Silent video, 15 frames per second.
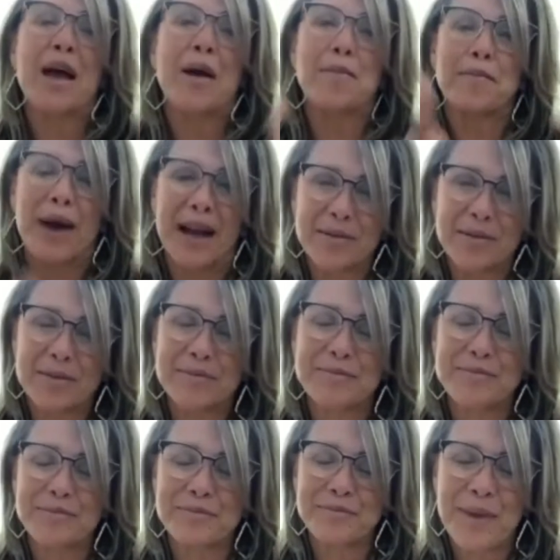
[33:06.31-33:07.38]
My,
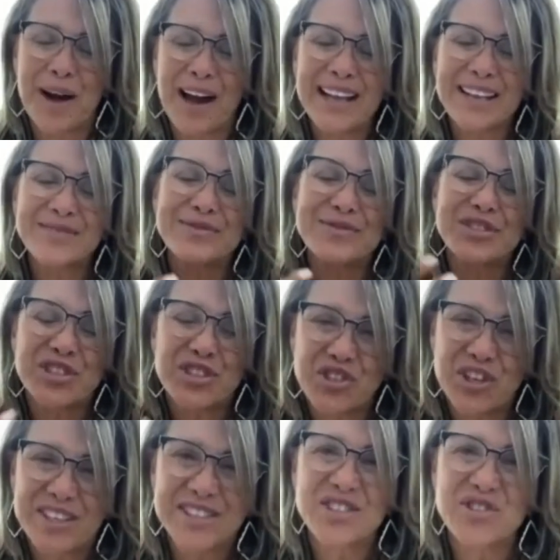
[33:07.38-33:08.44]
my
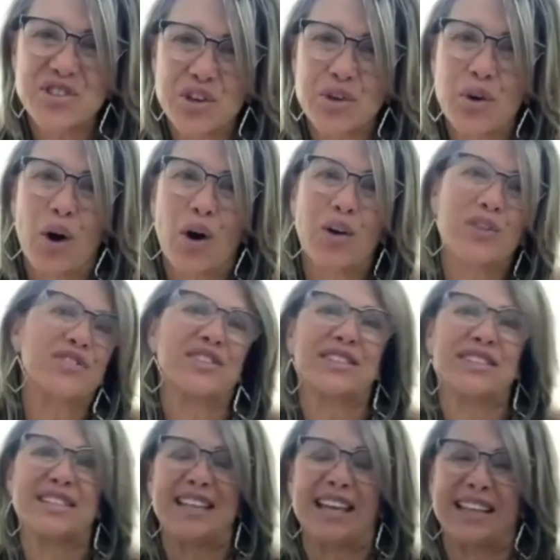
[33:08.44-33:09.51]
suggestion to you all is just
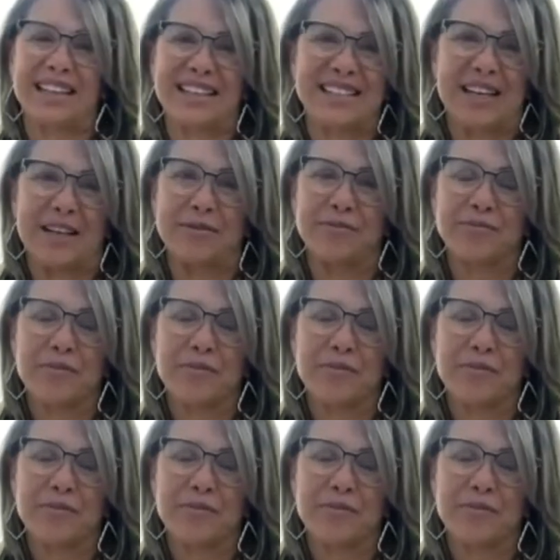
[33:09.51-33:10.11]
to say, listen,